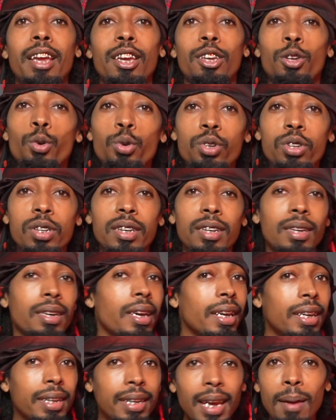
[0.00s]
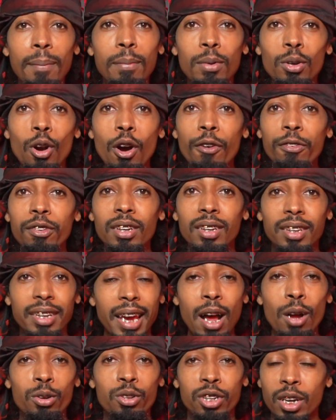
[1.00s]
Used to get me off the
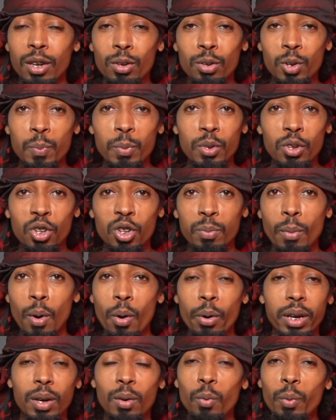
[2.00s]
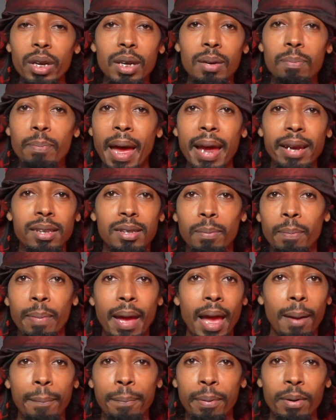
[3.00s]
couch. I used to be smoking weed back to
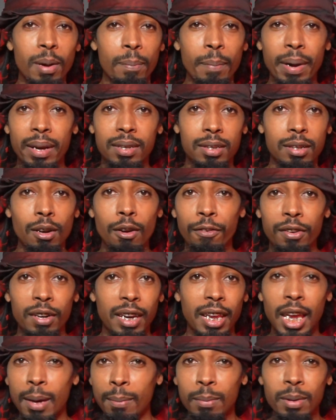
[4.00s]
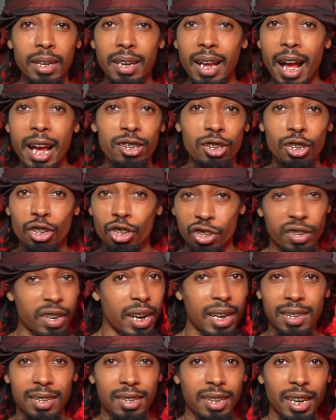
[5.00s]
back, putting myself in a hypnagogic
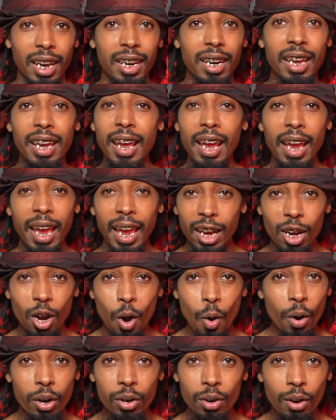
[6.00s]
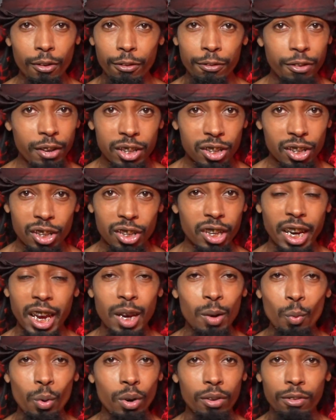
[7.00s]
trance state and going on
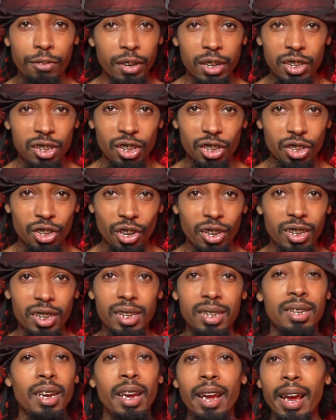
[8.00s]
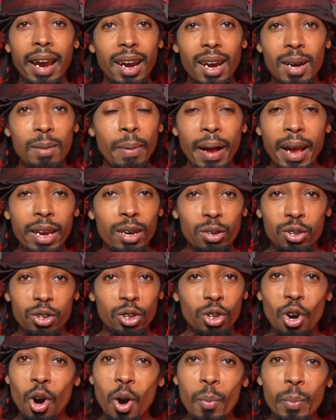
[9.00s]
inward vision journeys. Everybody used to
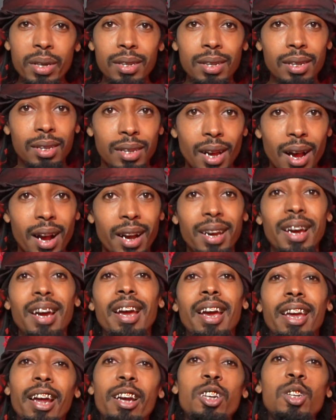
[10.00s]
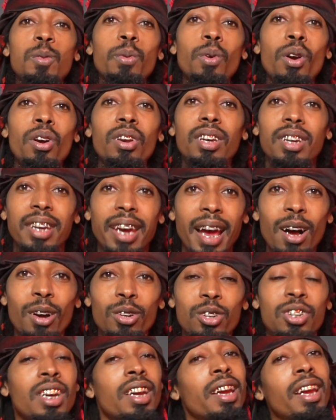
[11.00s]
call me stuck. And I used to be on the
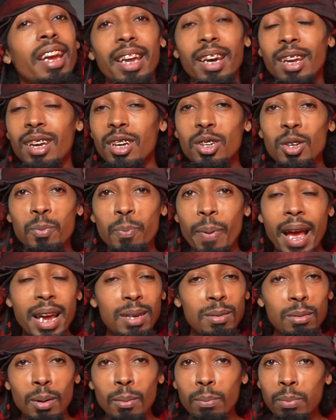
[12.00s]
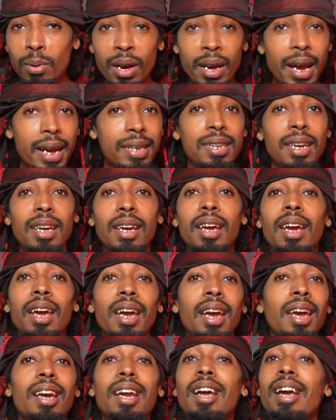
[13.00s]
couch. And then they just pass me the blunt, I'll take a
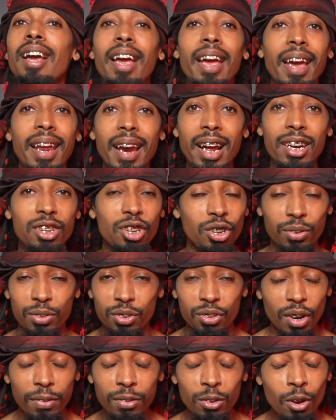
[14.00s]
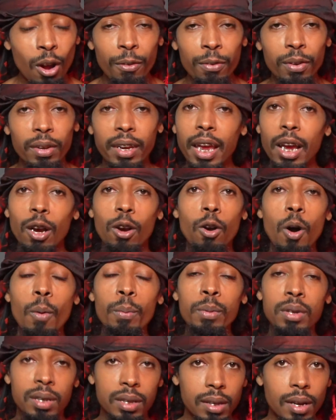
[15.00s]
hit, and I'll just drift off again, call
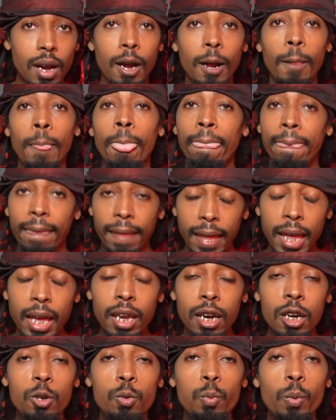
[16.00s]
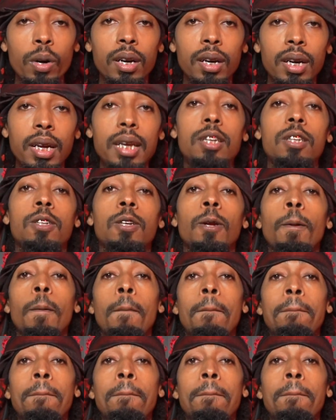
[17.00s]
me stuck. Yeah, it is what it is.